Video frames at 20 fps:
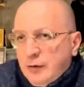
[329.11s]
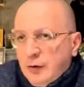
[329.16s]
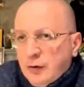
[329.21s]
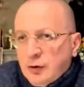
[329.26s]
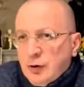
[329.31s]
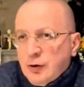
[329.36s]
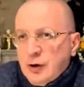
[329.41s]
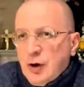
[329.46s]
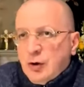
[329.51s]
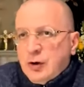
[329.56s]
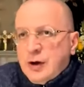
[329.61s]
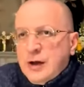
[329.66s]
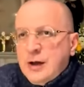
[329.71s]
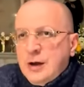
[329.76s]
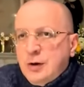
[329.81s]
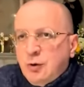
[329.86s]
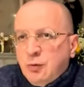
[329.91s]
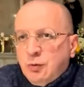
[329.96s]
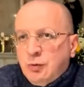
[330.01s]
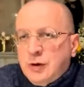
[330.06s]
If that's the
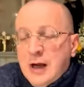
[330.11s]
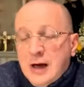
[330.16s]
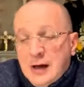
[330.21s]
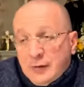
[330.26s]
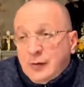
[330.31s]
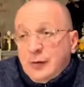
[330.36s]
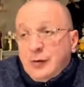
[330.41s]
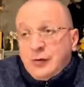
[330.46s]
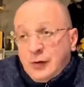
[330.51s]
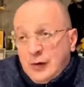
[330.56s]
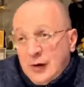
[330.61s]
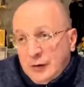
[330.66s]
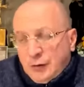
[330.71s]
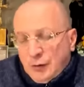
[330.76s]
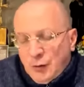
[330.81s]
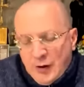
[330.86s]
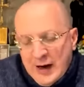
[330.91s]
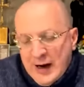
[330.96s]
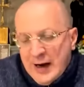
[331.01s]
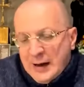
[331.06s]
case, I want to be excommunicated
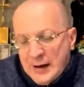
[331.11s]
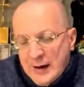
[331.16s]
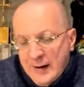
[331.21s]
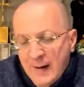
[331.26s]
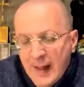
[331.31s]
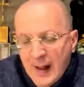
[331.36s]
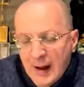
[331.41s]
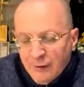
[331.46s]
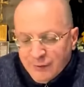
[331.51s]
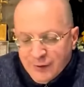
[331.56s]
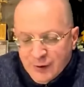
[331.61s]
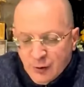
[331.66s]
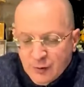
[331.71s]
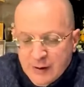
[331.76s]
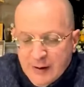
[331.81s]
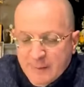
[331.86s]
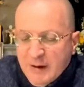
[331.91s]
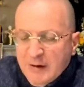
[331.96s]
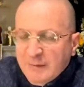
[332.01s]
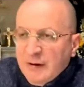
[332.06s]
by Pope Francis,"
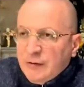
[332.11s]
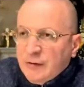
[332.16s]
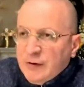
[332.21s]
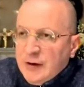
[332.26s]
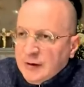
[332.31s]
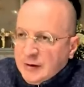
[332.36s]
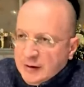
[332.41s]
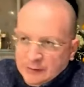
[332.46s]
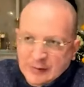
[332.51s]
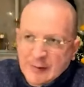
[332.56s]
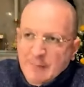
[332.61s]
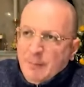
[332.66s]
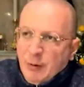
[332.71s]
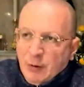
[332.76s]
end quote.